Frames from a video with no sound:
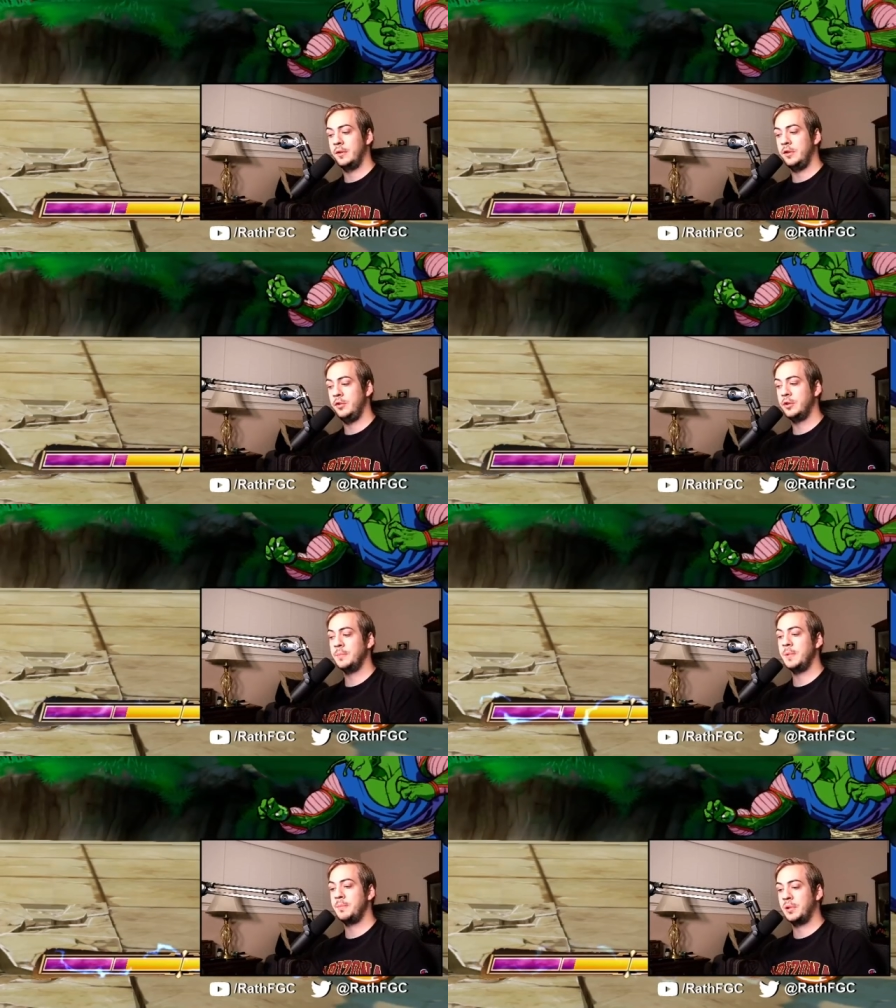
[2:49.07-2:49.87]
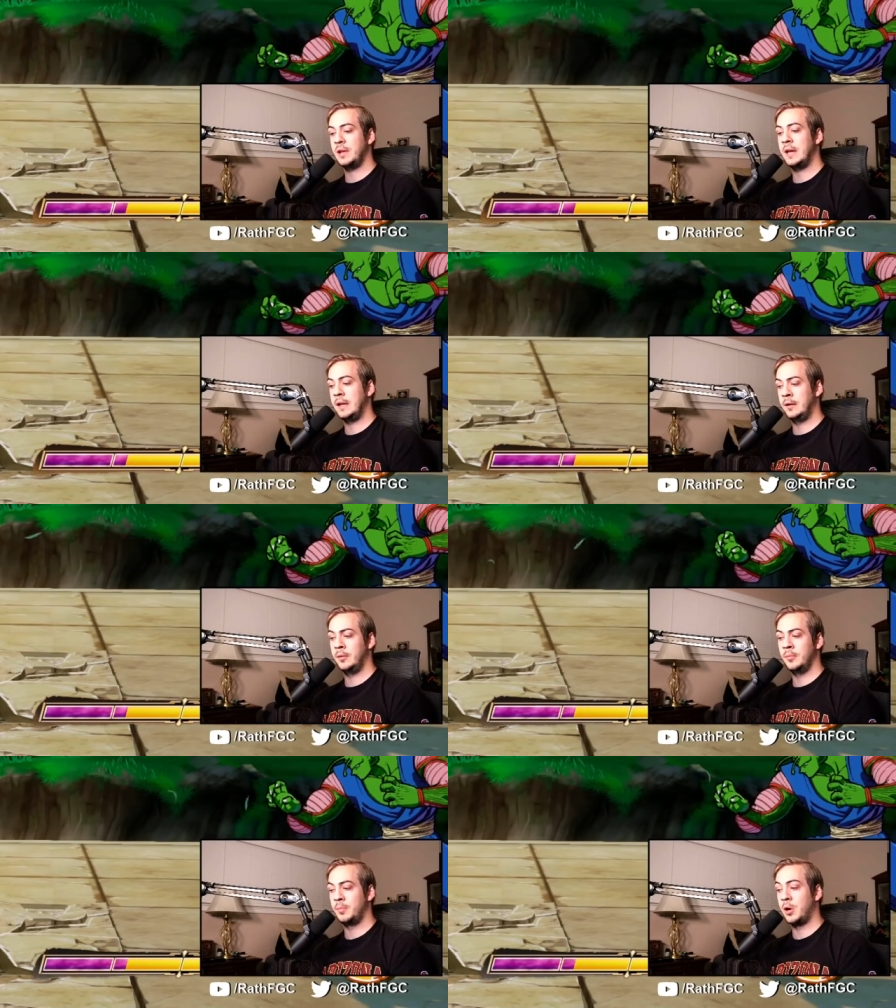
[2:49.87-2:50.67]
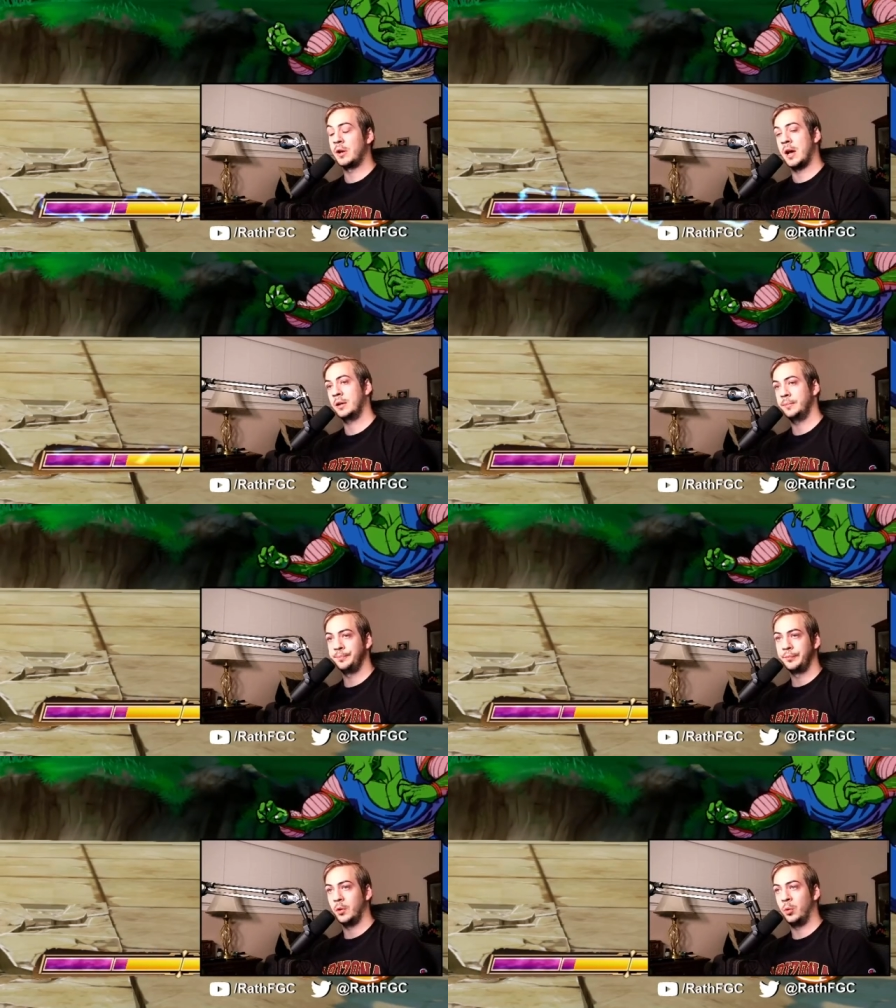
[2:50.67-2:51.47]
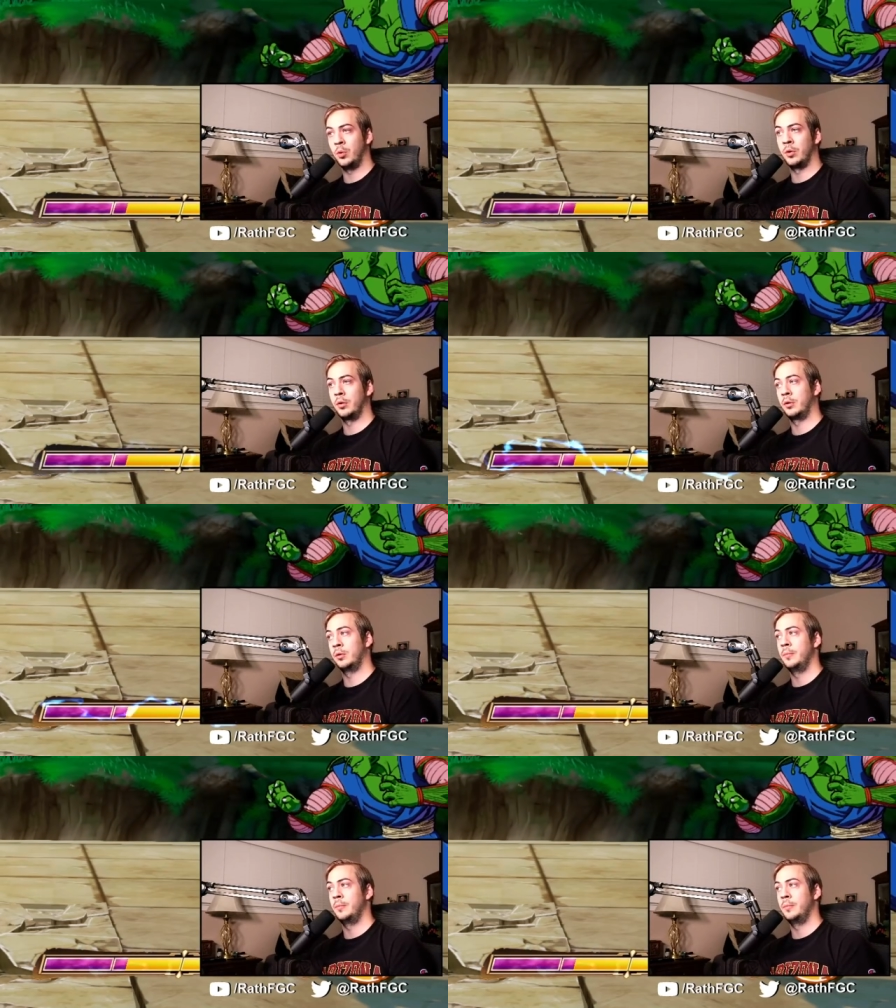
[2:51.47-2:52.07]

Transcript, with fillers: You could be playing Bardock or